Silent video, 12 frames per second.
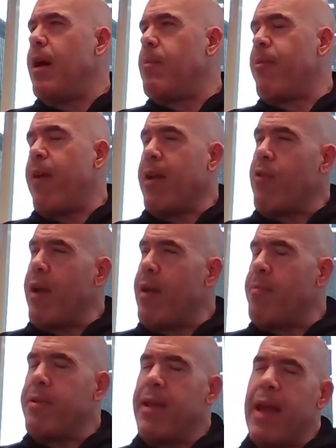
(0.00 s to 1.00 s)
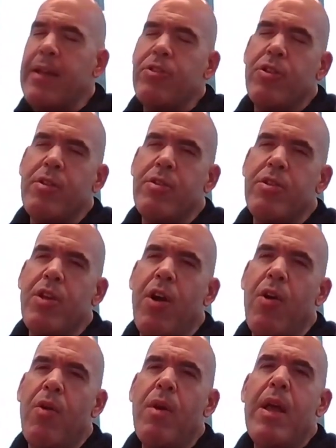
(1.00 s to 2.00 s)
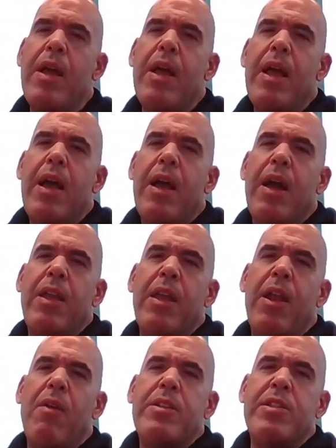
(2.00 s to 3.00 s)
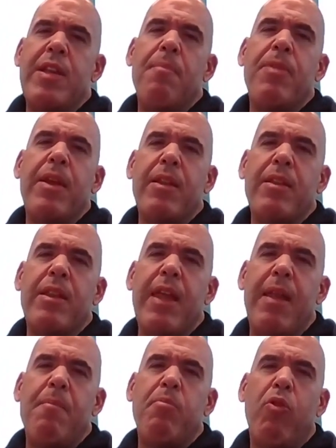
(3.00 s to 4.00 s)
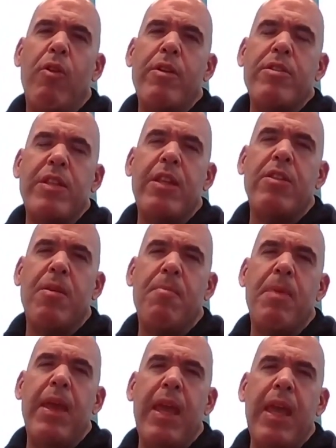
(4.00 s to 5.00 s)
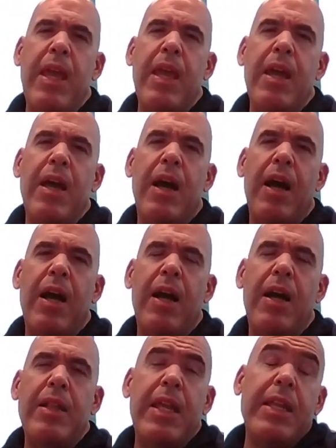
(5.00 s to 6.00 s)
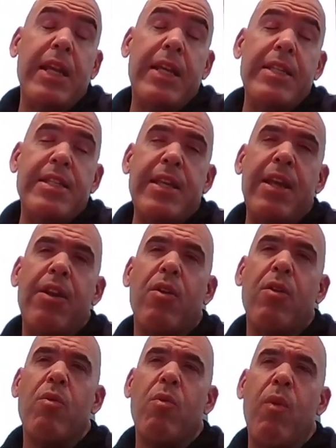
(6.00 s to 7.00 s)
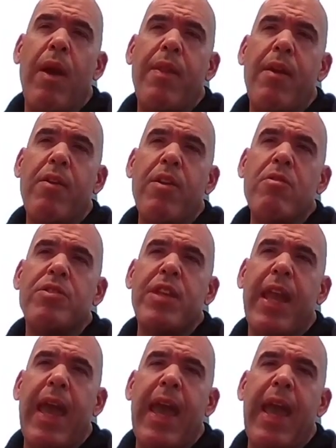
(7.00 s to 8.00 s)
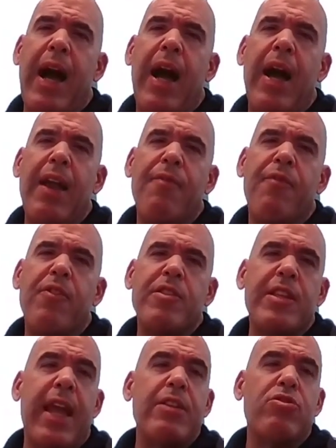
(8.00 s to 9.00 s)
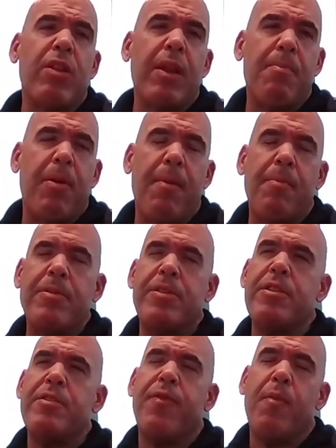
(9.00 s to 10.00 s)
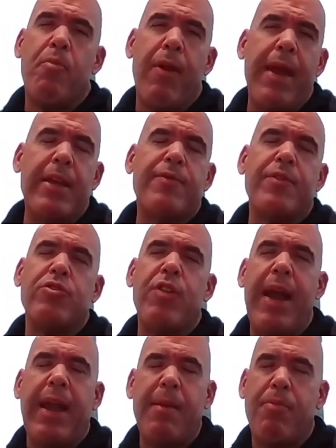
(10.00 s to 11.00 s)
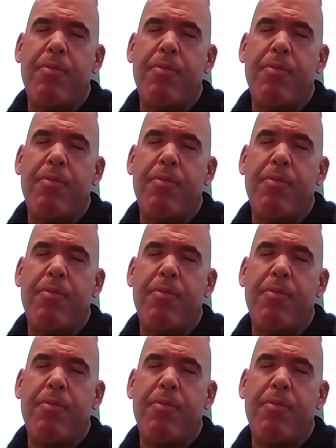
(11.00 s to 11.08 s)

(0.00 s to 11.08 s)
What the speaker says: provide greater protection. So it's something that employers need to consider when they're using AI for scheduling purposes, for breaks, for tracking